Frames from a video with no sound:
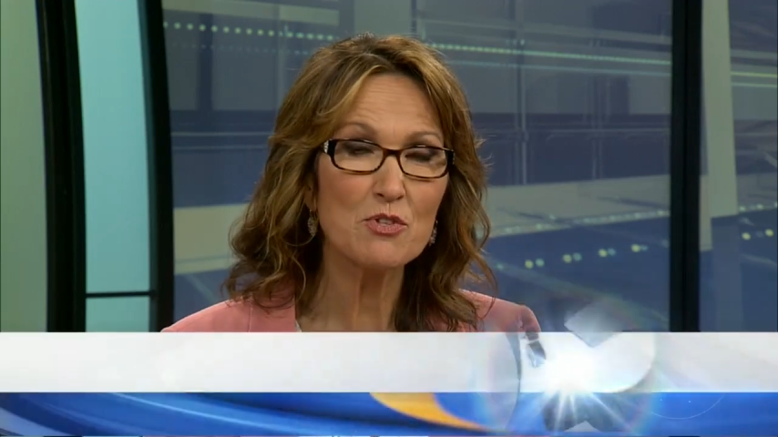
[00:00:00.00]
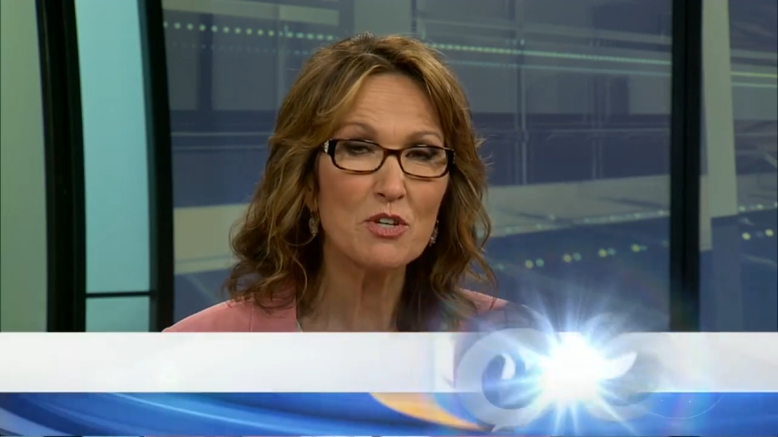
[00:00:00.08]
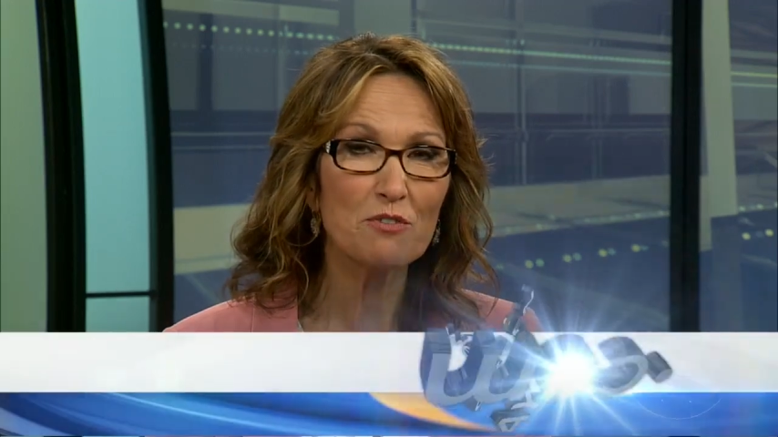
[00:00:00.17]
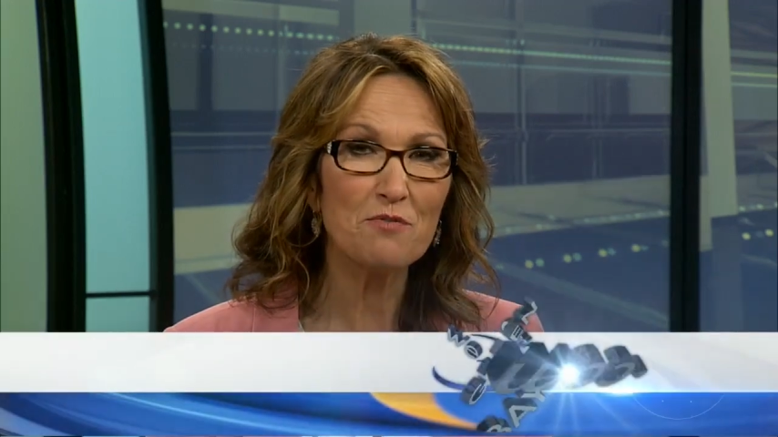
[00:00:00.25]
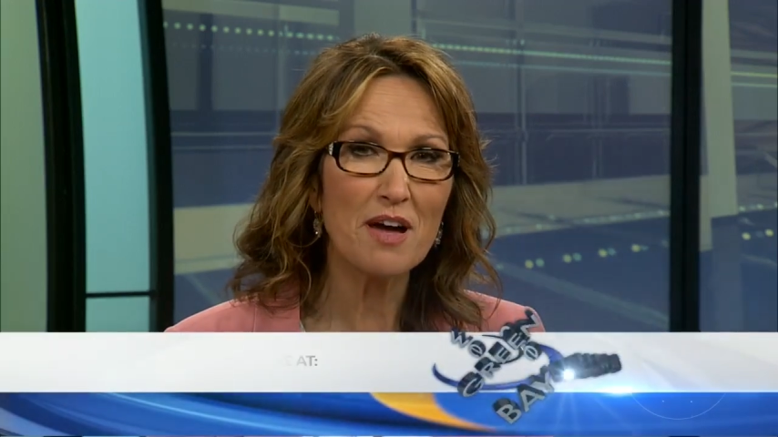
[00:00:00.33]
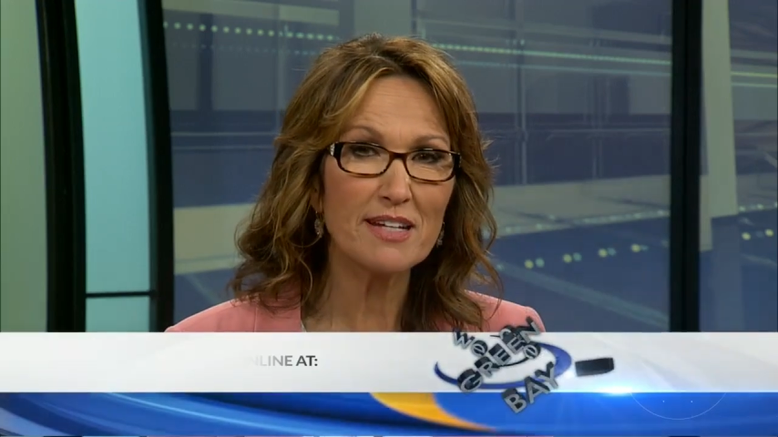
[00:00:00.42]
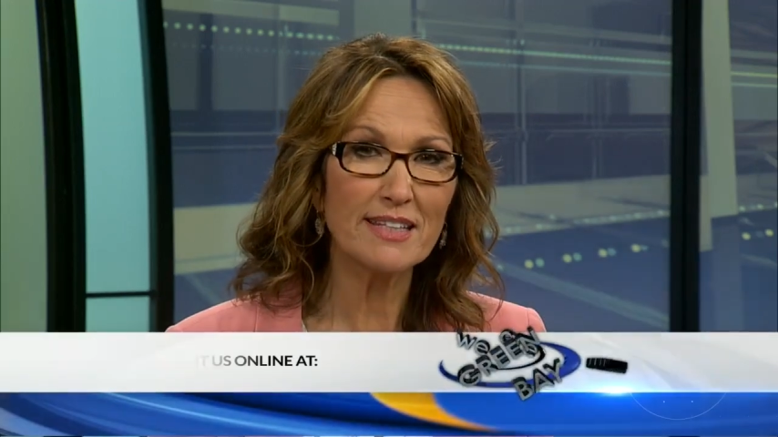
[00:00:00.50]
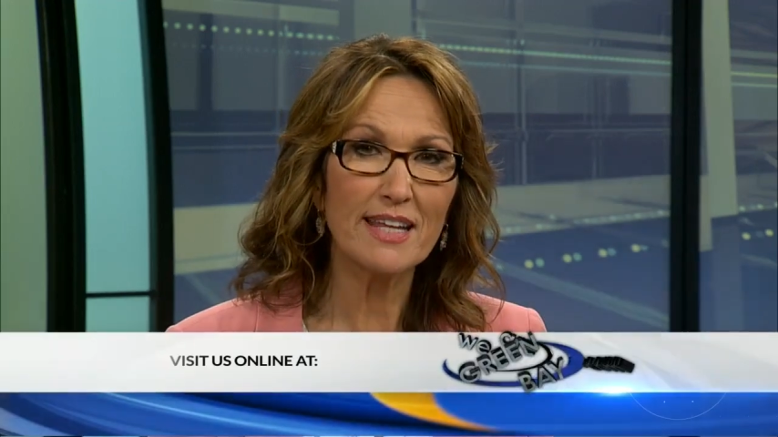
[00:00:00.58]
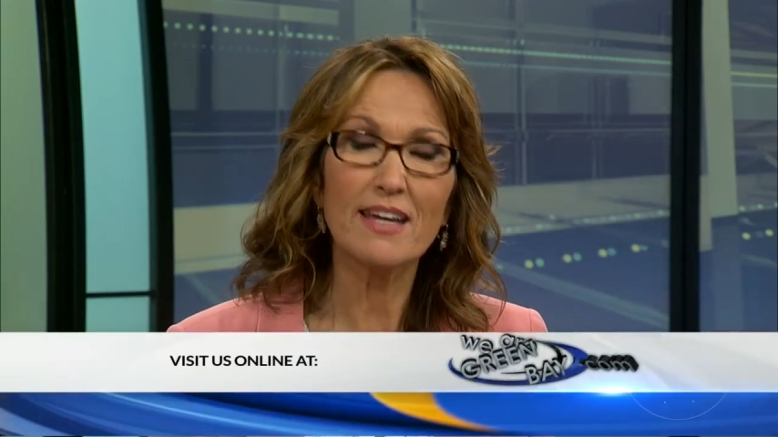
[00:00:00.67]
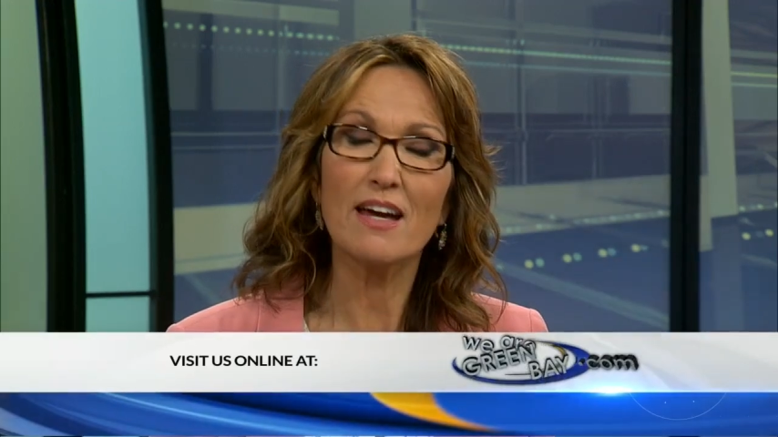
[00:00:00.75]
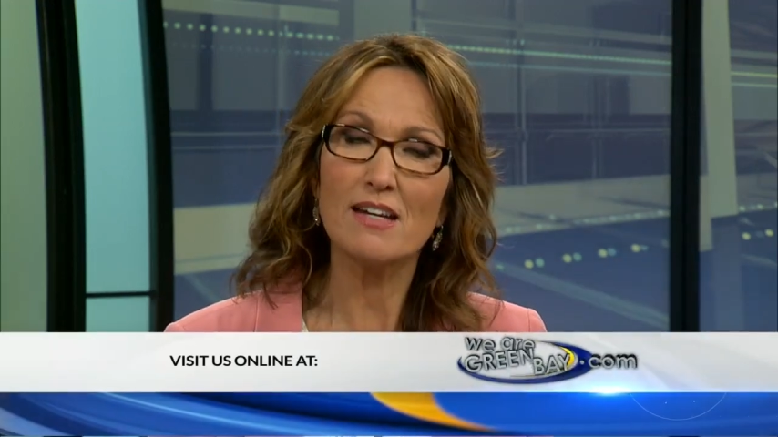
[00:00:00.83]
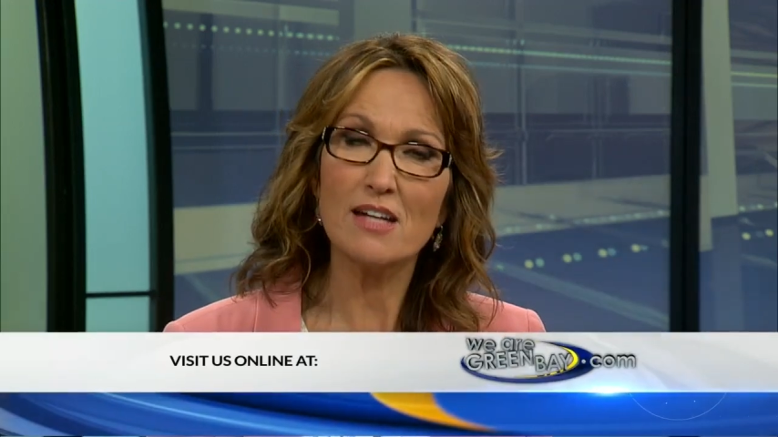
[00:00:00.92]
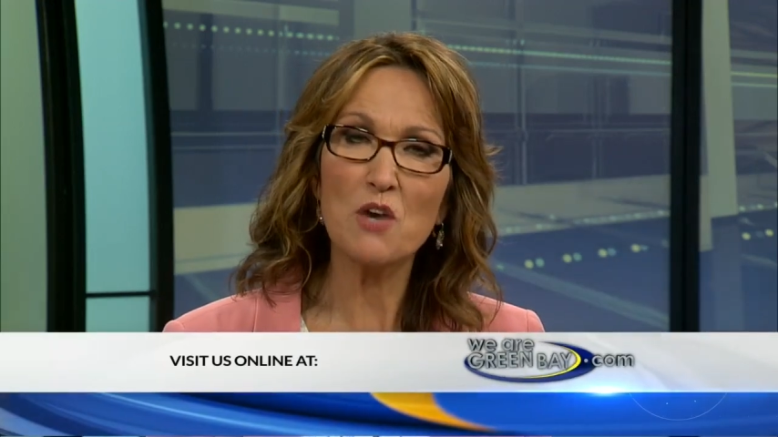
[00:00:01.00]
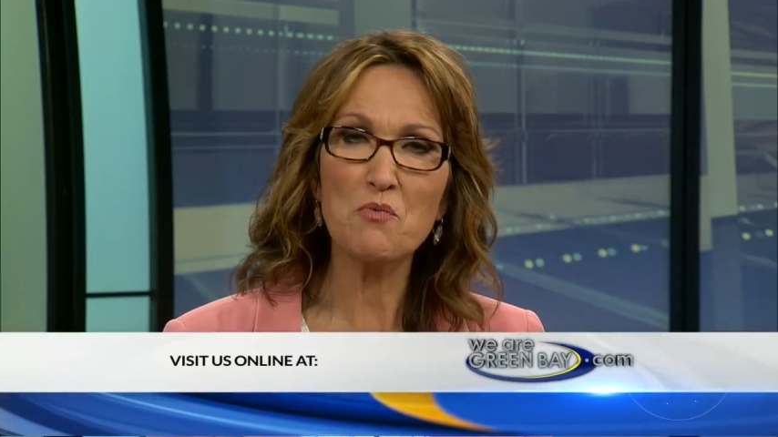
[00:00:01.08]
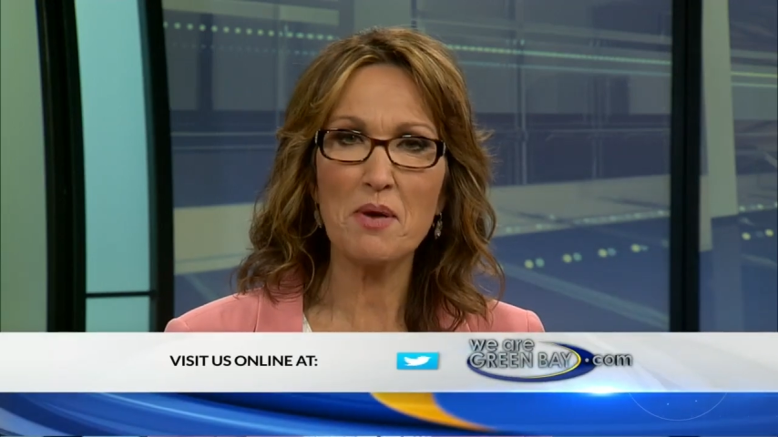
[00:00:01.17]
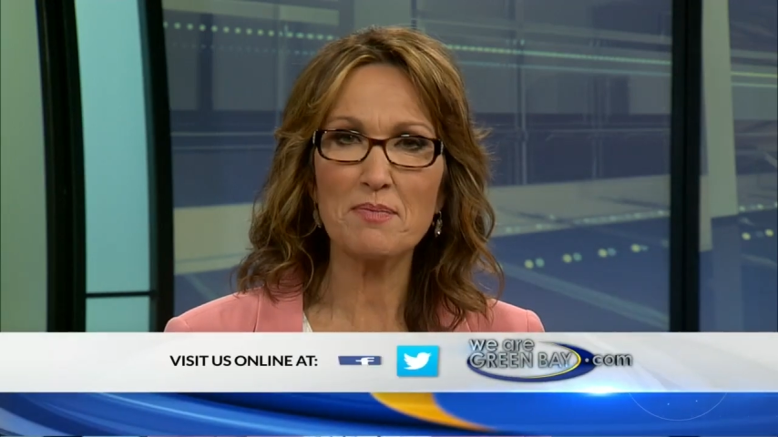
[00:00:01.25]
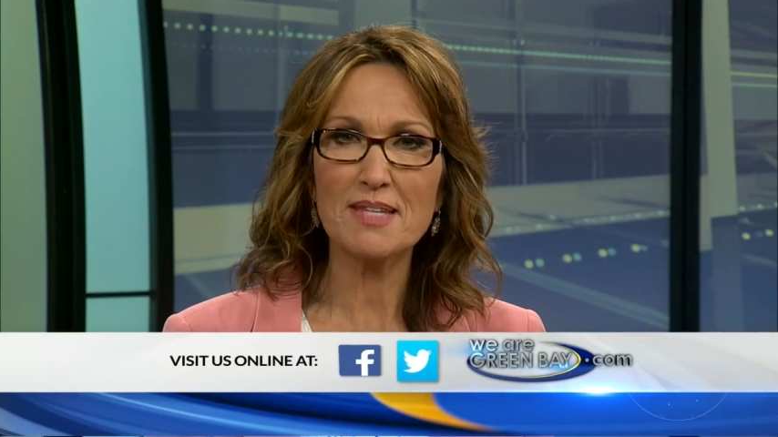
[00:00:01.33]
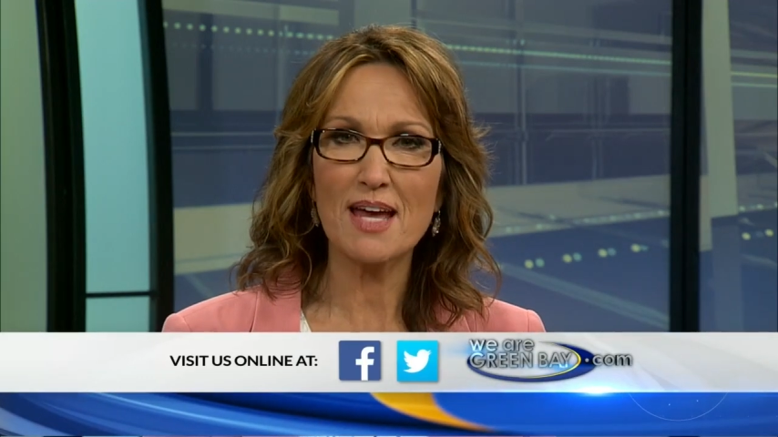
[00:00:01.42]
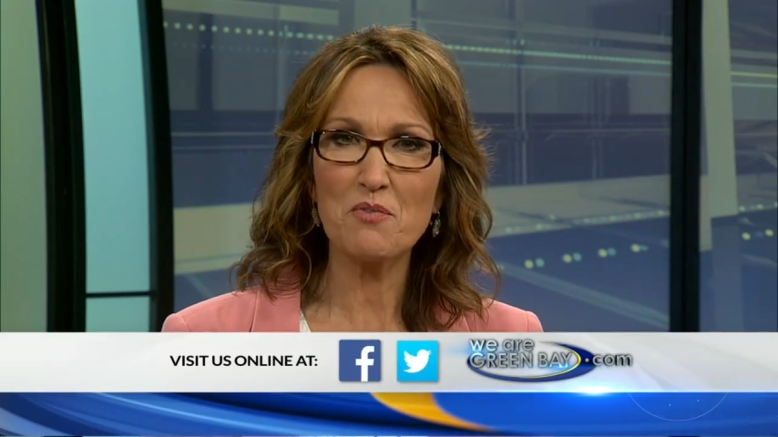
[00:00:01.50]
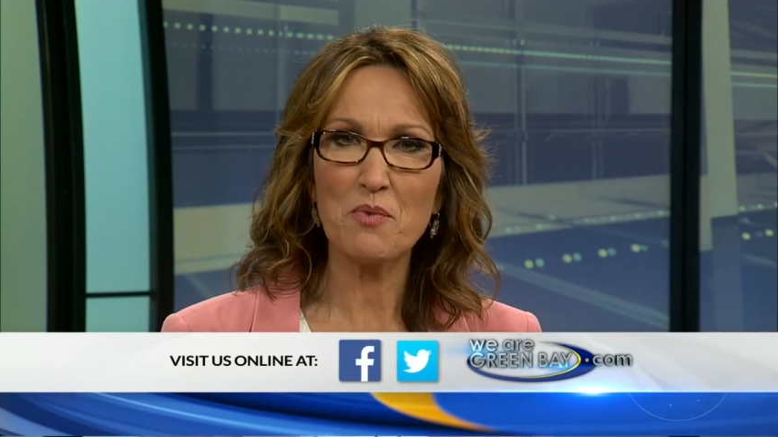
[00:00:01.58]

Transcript: you can find the link on our website,